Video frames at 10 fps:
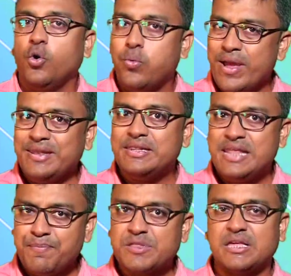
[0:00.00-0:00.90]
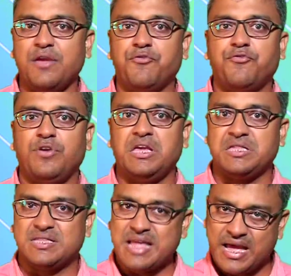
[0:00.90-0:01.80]
When dip skiff
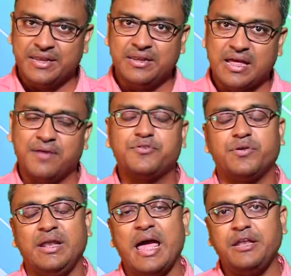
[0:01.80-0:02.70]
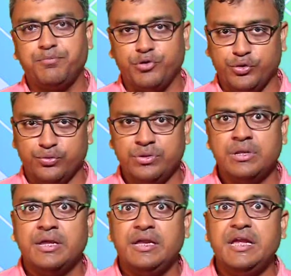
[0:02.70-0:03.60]
is done after a light prune,
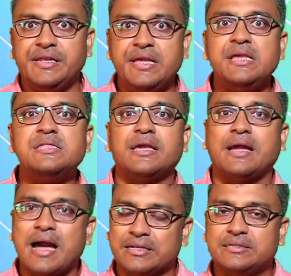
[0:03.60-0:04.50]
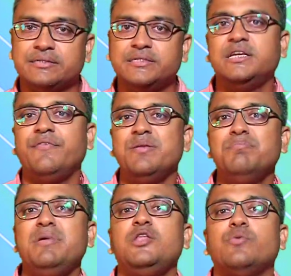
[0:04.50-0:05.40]
it is a cut
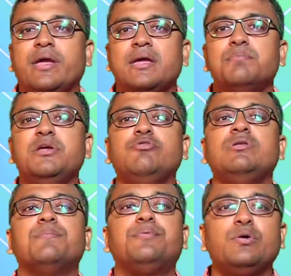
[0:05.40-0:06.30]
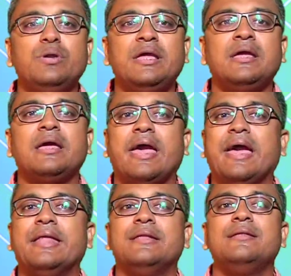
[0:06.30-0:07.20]
given midway between the pruning
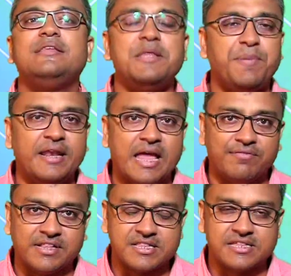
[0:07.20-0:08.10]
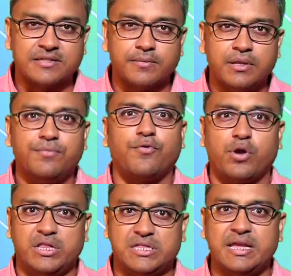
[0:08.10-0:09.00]
and tipping levels.
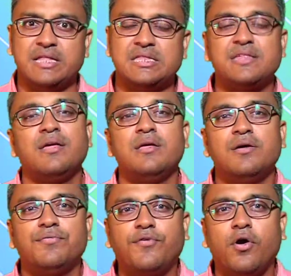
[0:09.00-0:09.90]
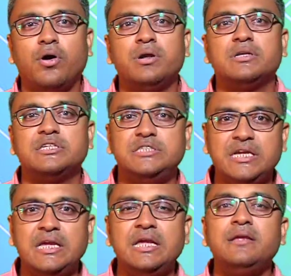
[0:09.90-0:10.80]
For instance, for the
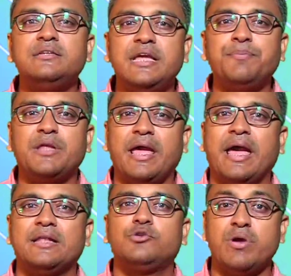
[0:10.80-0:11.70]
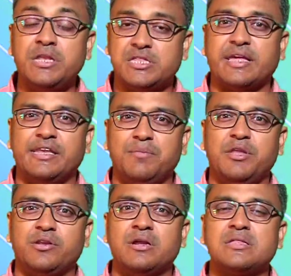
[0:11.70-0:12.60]
tea tipped at 20
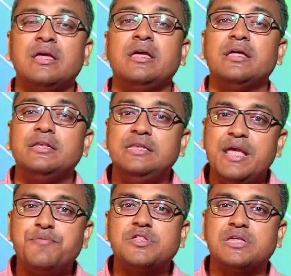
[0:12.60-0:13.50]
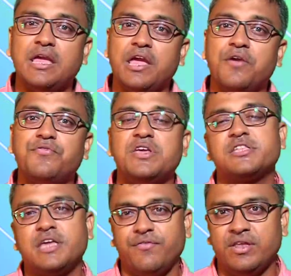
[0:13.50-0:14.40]
centimeters, dip skiff
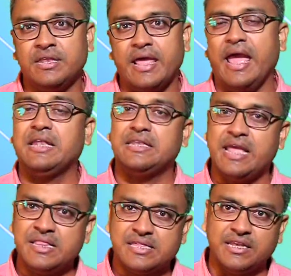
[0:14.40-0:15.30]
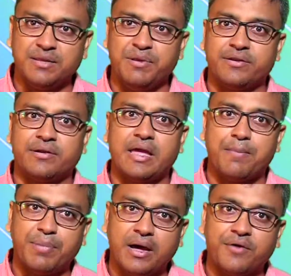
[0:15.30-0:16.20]
is given at 10 centimeters
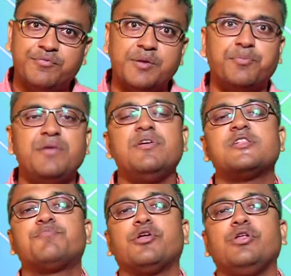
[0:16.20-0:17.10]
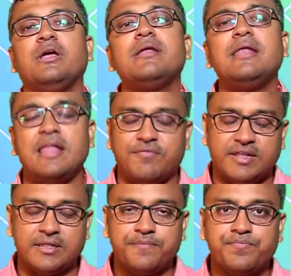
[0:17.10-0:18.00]
above the previous pruning
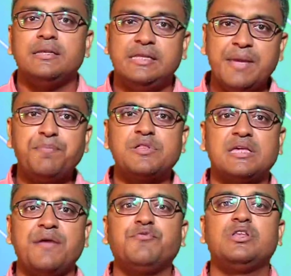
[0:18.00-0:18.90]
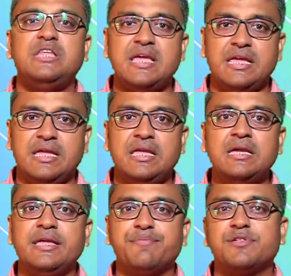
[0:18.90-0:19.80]
level. Dip skiff tea
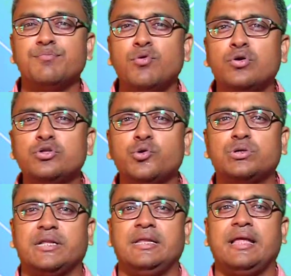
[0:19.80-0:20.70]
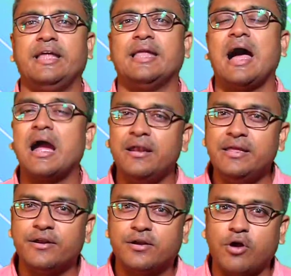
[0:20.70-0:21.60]
gives more total and
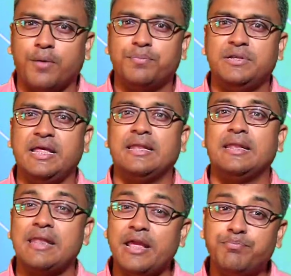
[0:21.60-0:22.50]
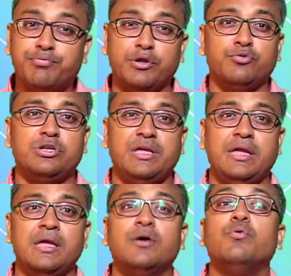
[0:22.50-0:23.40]
earlier crop than light prune
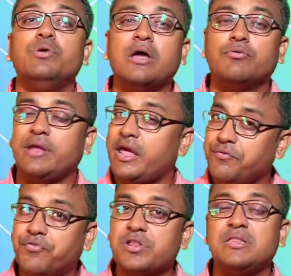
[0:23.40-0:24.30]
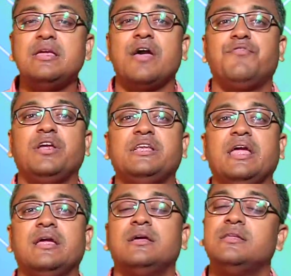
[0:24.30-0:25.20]
tea without adversely
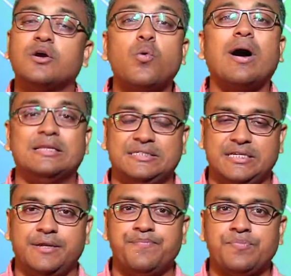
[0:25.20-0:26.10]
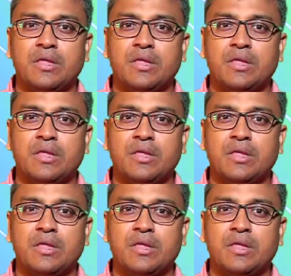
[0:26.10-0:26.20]
affecting the quality.